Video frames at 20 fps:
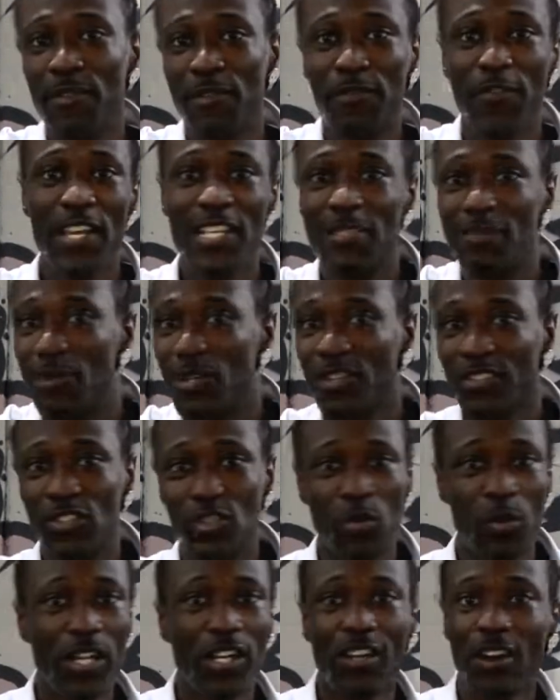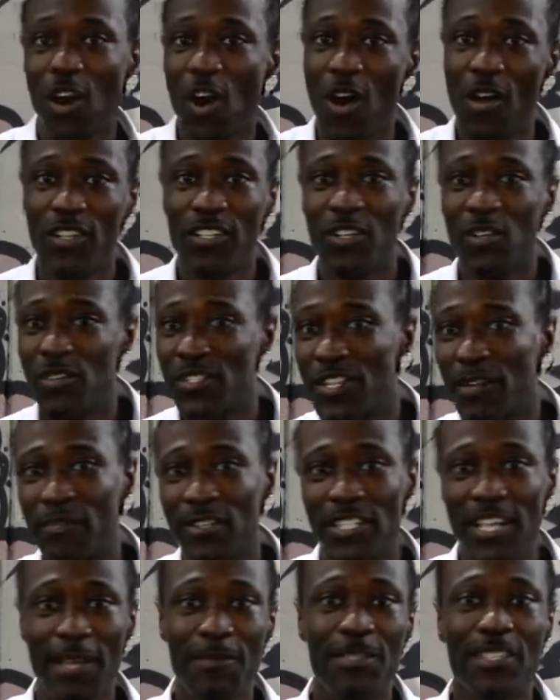the Facebook, Twitter, all of those
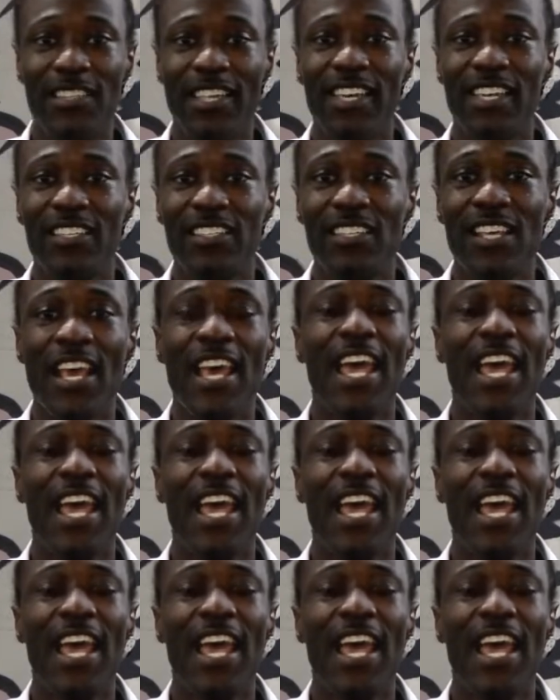different types of things.